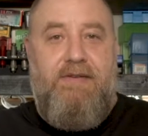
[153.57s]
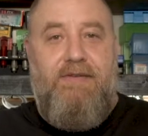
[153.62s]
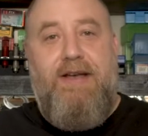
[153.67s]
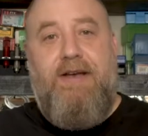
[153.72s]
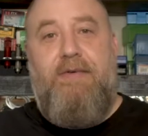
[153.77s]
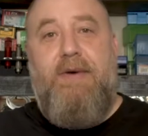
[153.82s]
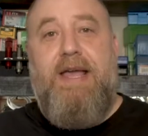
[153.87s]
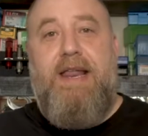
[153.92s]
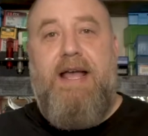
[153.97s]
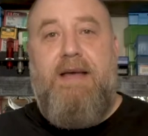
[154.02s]

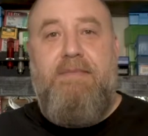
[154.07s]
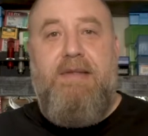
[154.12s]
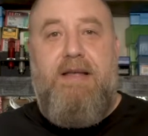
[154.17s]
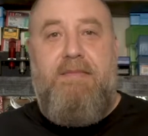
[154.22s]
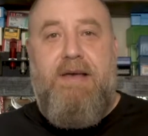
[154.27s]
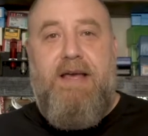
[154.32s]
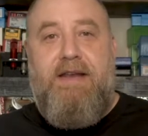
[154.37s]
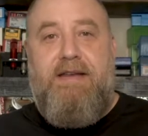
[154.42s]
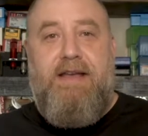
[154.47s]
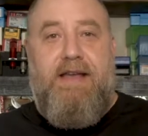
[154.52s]
Well, wait, I'm not
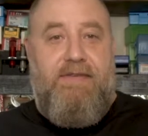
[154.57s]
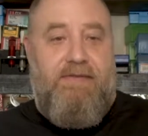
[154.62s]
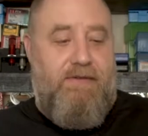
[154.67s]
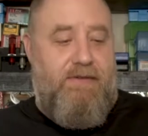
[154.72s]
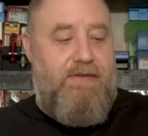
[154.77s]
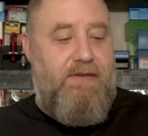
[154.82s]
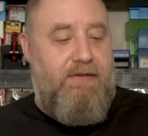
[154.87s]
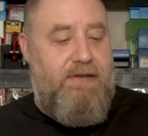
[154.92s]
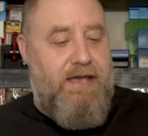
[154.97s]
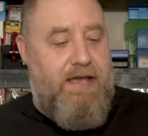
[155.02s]
monetized, so
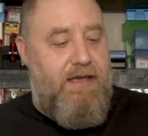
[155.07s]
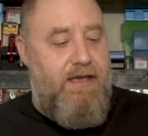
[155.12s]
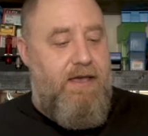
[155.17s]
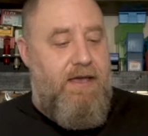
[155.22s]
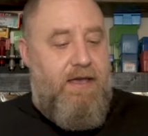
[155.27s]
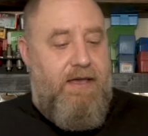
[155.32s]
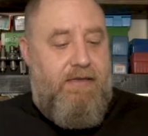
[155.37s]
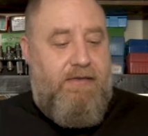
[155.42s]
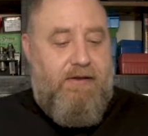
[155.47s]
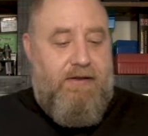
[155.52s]
it's okay.
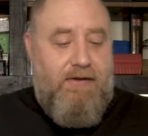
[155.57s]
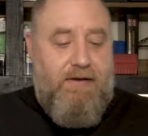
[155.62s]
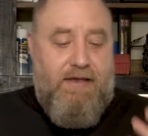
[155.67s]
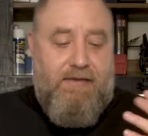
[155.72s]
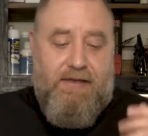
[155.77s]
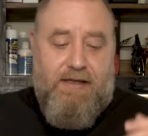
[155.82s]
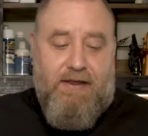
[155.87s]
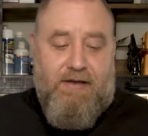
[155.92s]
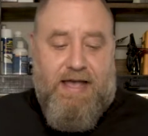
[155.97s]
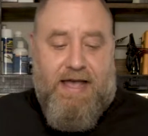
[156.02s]
So
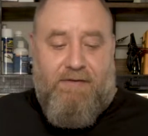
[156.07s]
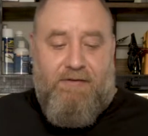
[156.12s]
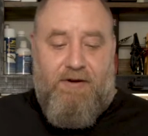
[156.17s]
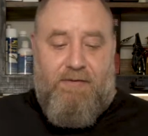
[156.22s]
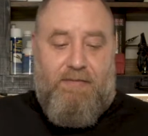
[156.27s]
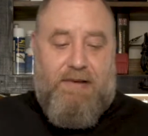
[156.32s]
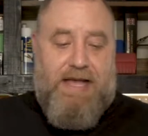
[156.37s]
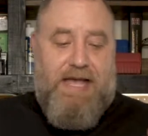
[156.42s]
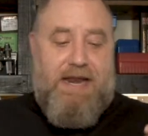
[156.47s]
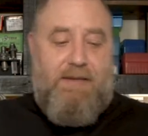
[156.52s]
anyways, after
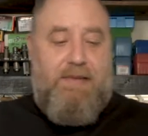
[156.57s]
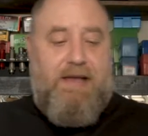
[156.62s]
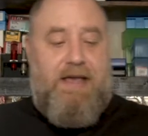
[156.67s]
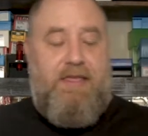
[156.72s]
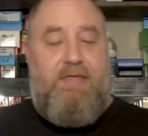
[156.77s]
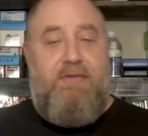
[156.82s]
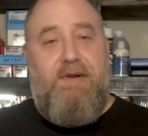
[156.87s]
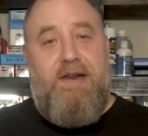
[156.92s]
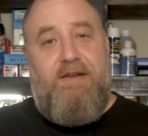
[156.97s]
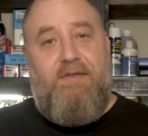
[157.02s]
buying
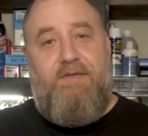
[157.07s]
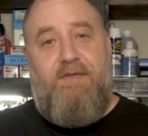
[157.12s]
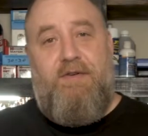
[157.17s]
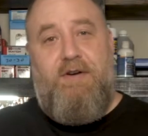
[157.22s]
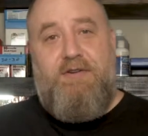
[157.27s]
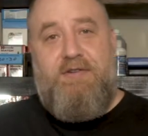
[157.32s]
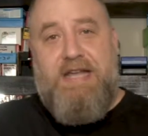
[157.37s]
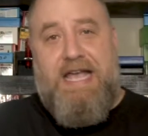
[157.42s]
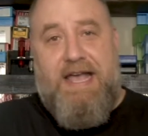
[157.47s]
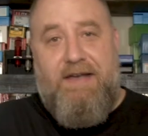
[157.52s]
about 3 or
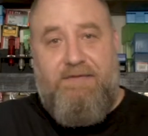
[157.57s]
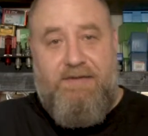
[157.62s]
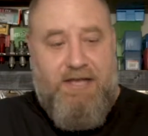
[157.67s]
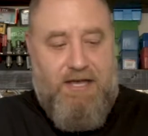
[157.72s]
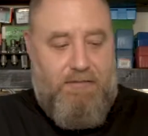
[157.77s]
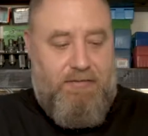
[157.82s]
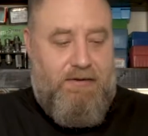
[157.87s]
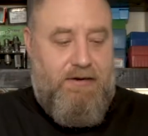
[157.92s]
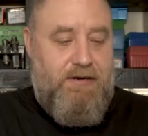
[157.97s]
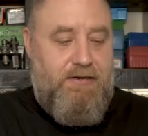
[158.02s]
4 shaft
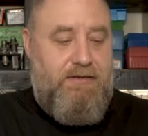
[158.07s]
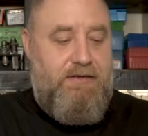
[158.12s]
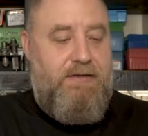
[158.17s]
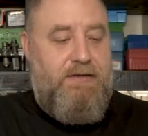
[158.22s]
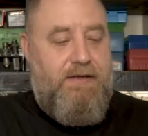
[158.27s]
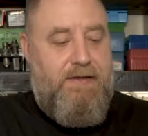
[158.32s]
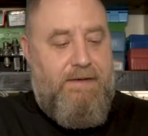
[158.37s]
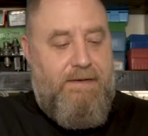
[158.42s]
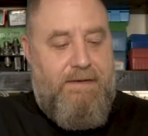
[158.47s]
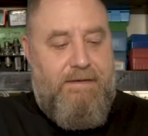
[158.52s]
couplers,
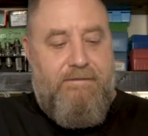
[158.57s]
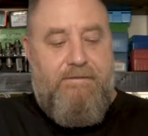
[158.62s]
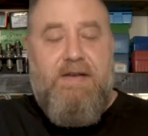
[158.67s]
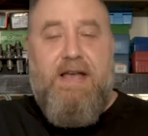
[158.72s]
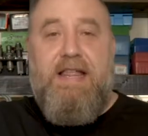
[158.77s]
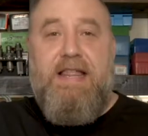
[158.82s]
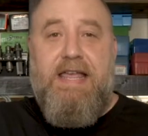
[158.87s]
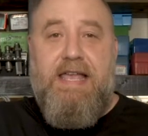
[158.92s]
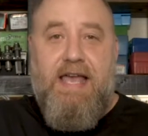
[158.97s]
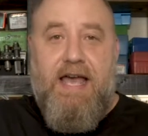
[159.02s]

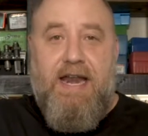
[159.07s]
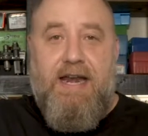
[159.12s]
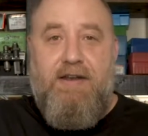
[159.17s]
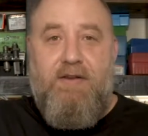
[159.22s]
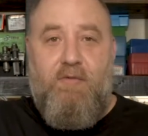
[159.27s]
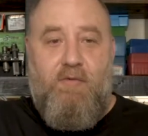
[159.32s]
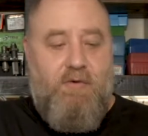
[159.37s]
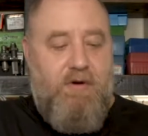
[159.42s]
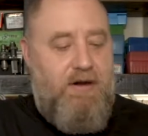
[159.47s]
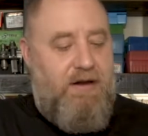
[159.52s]
finally got it
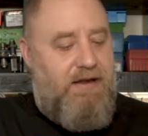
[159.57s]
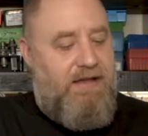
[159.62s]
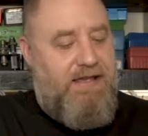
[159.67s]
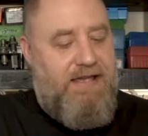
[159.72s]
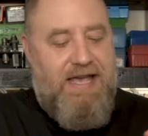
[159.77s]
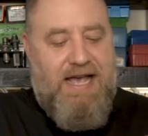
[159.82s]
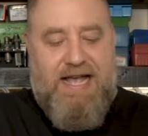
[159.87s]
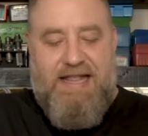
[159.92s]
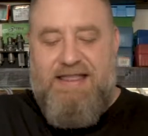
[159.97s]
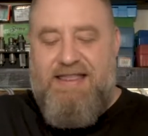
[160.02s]
to work.
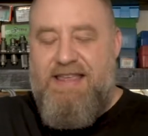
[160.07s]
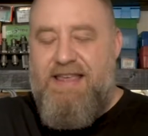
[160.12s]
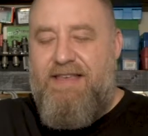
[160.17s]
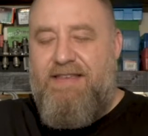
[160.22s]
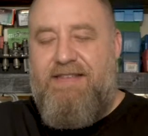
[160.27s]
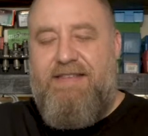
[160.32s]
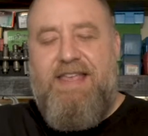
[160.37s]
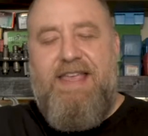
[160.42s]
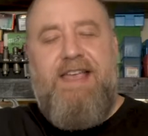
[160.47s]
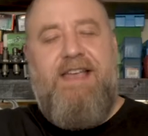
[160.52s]
Got
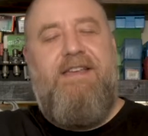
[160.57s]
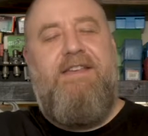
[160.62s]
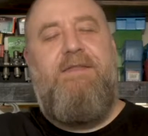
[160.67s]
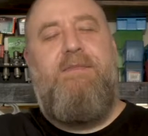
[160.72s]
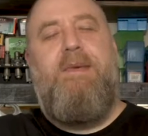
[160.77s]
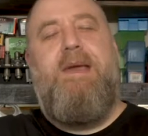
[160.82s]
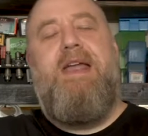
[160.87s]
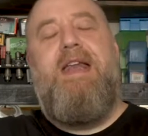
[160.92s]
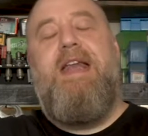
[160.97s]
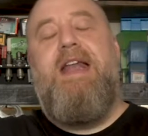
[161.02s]
this thing
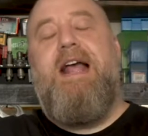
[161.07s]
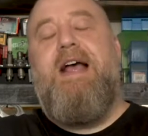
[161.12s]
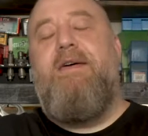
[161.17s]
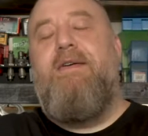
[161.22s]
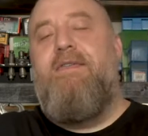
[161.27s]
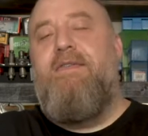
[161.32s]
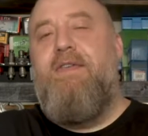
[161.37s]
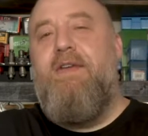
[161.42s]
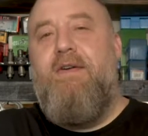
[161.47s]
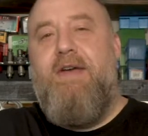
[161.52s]
spinning. I
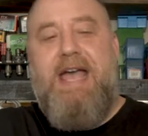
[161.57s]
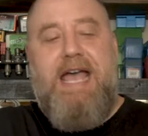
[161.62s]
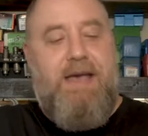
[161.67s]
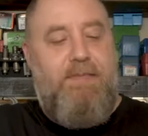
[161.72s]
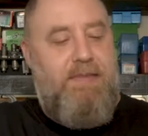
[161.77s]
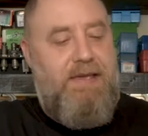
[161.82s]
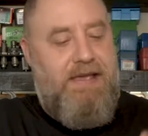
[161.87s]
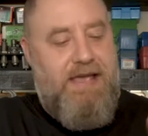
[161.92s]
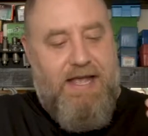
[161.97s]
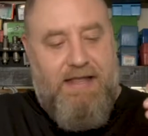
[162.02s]
was so
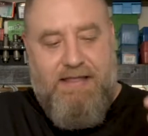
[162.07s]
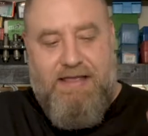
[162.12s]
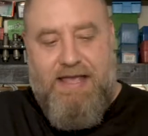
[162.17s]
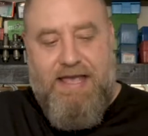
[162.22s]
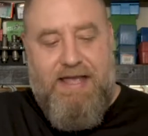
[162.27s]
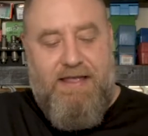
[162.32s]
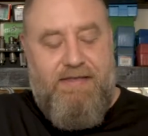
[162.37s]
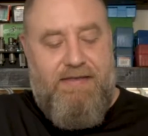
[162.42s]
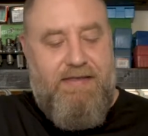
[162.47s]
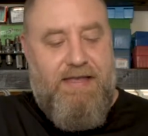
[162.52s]
happy. Got the
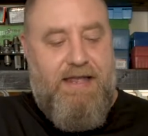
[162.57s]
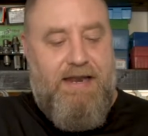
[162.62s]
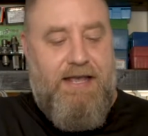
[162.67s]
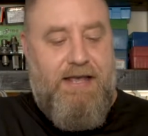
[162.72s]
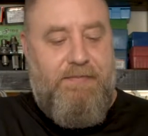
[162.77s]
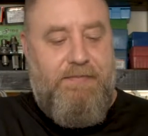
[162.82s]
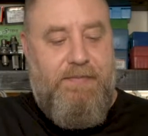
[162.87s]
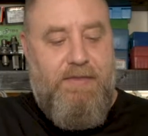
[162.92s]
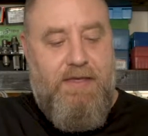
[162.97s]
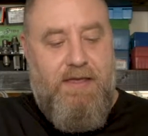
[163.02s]
head set
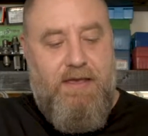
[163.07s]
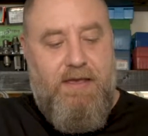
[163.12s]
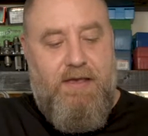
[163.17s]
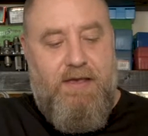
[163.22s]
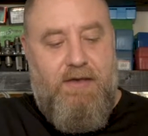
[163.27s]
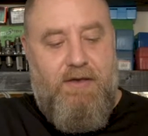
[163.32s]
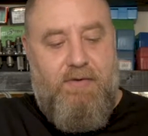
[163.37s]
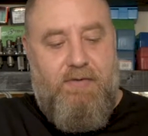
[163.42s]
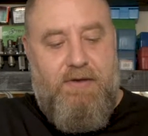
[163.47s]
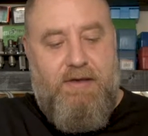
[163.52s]
up.
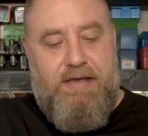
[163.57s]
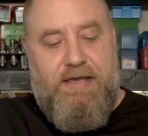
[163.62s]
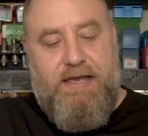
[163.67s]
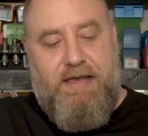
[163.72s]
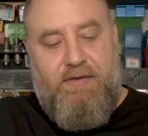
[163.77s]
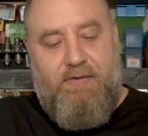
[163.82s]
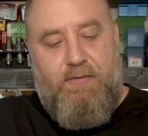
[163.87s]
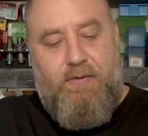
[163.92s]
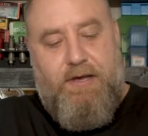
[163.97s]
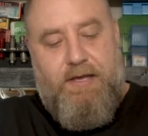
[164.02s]
Well,
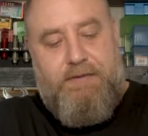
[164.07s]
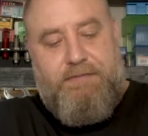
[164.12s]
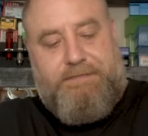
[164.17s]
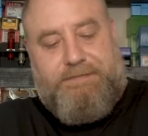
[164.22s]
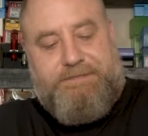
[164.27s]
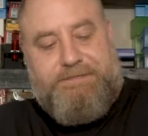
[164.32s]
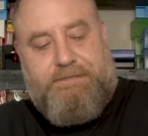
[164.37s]
guess what?